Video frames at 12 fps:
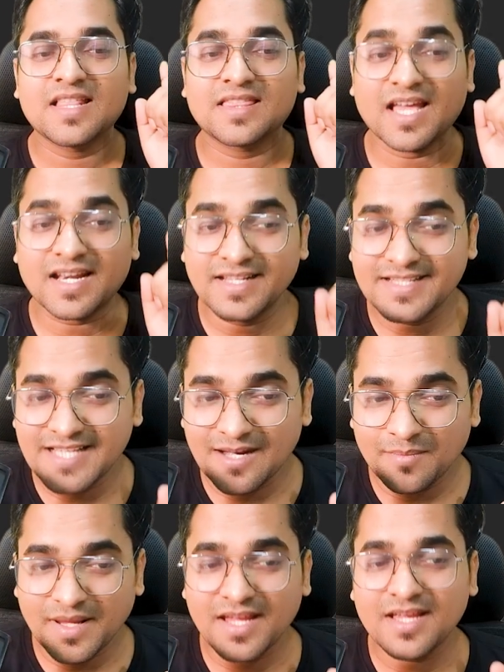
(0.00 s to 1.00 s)
The
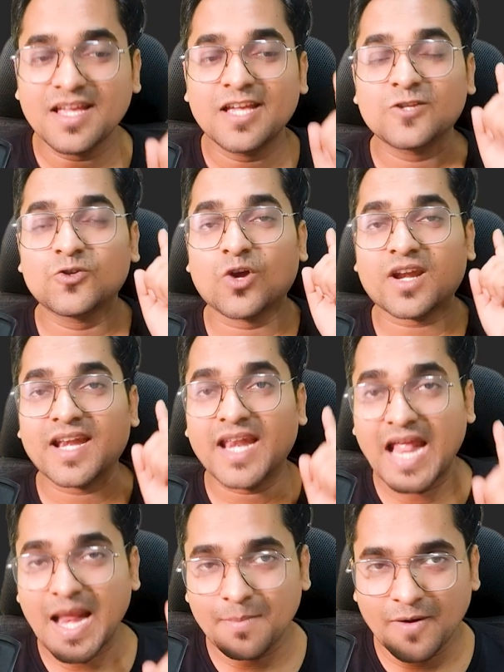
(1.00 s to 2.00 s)
reason being, your
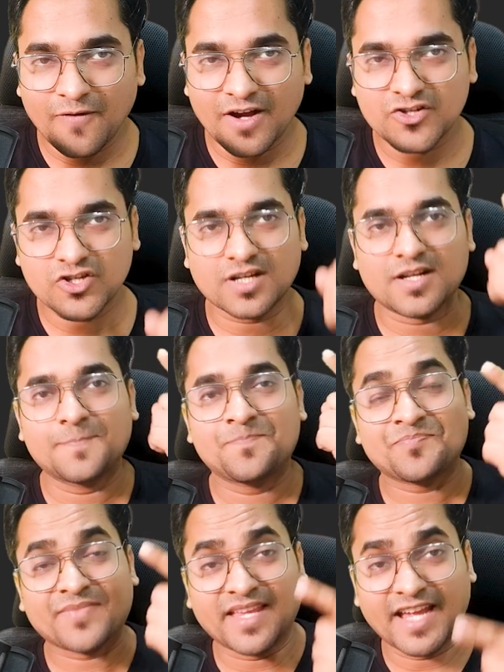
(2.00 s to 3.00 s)
named function
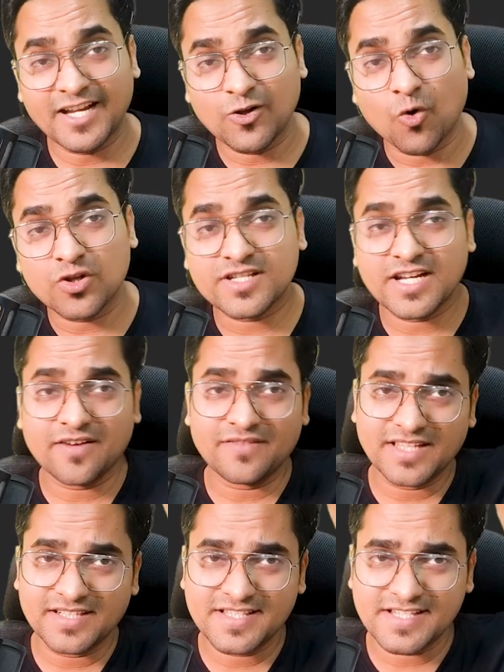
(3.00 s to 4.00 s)
get hosted
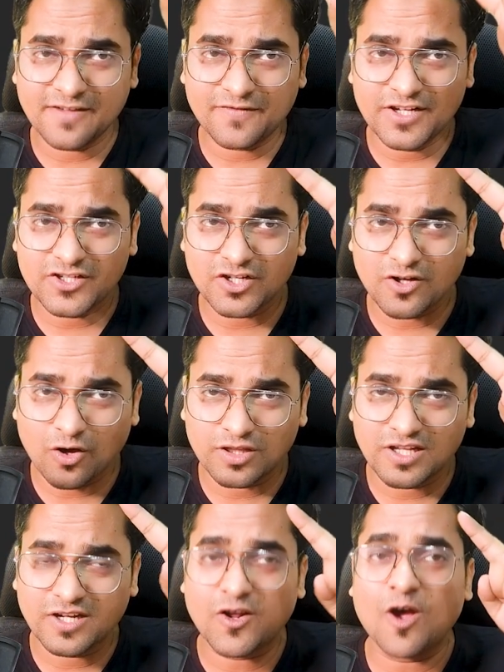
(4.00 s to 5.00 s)
with its definition on
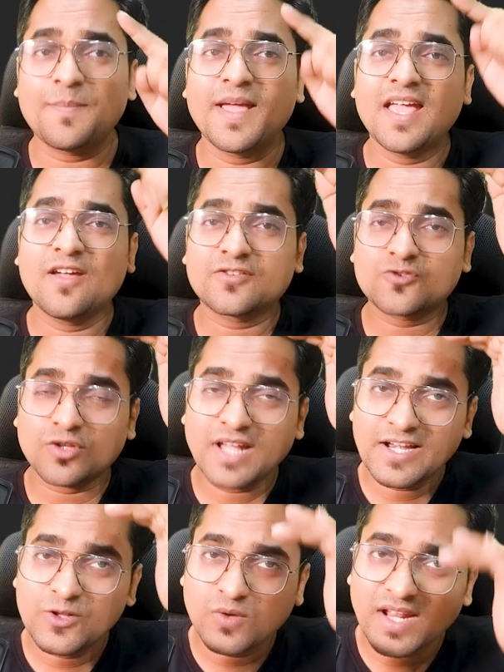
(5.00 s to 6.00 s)
the top, so
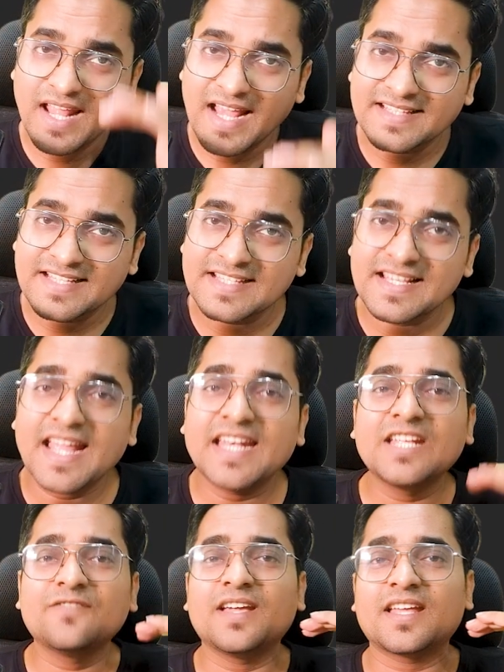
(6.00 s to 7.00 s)
that you can access
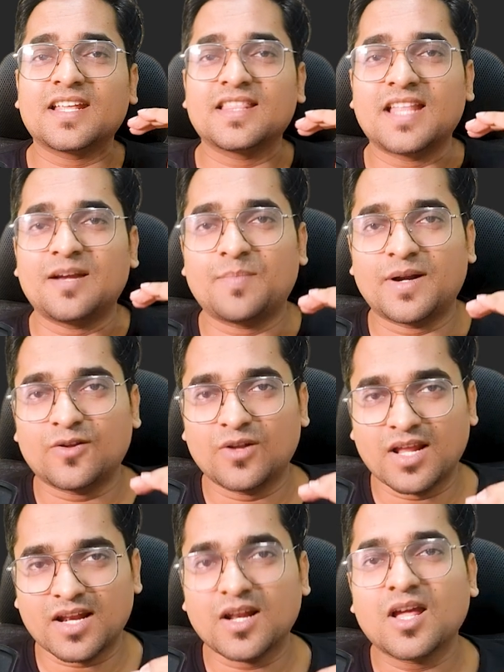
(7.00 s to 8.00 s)
anywhere in that
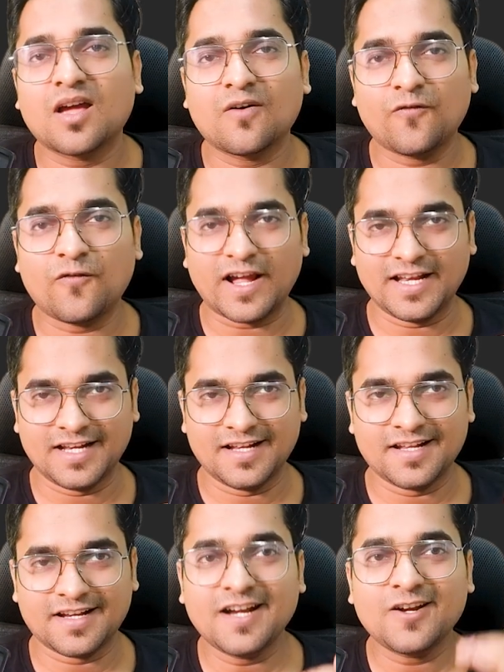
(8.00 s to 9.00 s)
particular file,
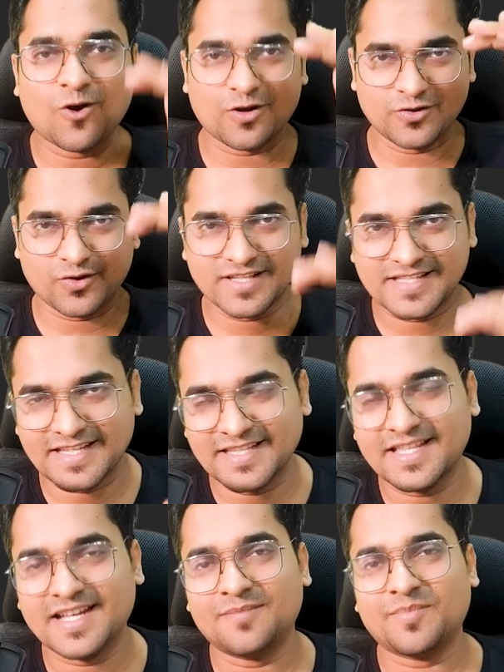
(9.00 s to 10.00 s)
right? Or you can say in
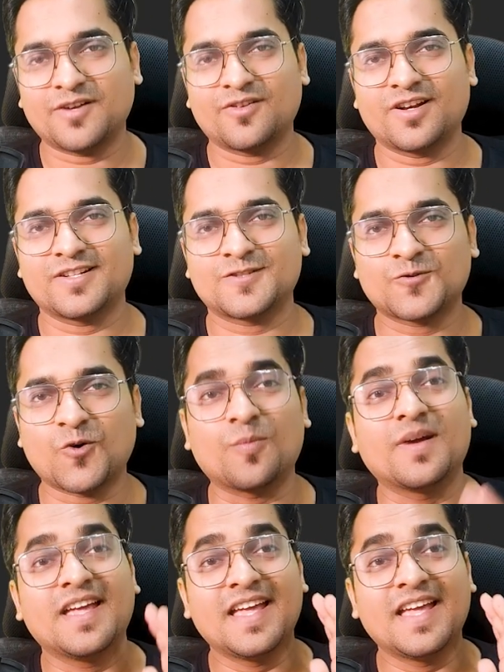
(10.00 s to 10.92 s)
that particular scope.